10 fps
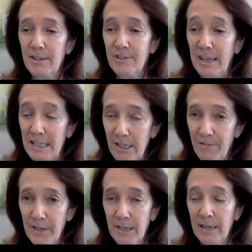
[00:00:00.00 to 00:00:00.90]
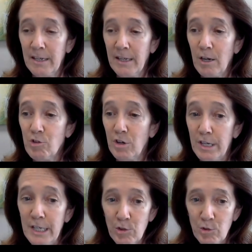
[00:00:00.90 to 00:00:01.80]
scientific, and cultural
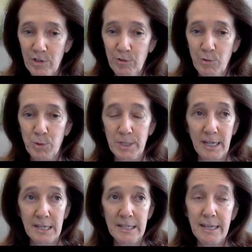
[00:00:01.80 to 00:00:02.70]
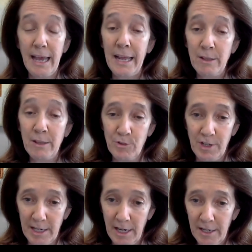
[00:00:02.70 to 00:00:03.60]
interest for Italy and the
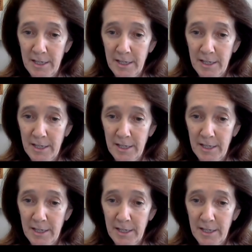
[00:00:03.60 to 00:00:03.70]
CNR